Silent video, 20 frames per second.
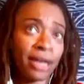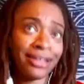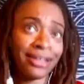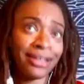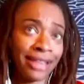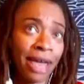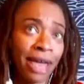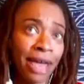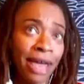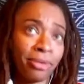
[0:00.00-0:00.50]

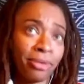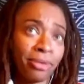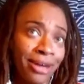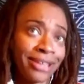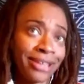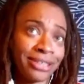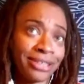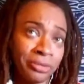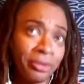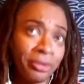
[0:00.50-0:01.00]

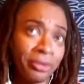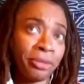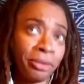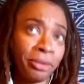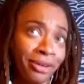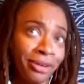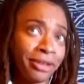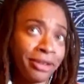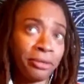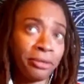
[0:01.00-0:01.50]
collaboration with
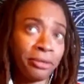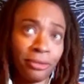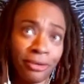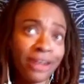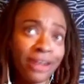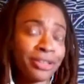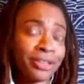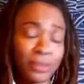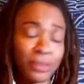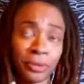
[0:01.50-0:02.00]
Brenda
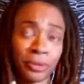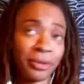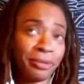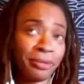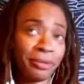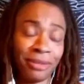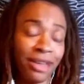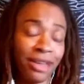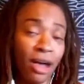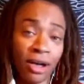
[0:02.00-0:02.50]
Russell
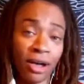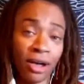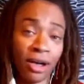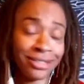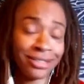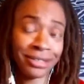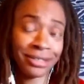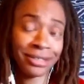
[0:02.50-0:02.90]
would be awesome.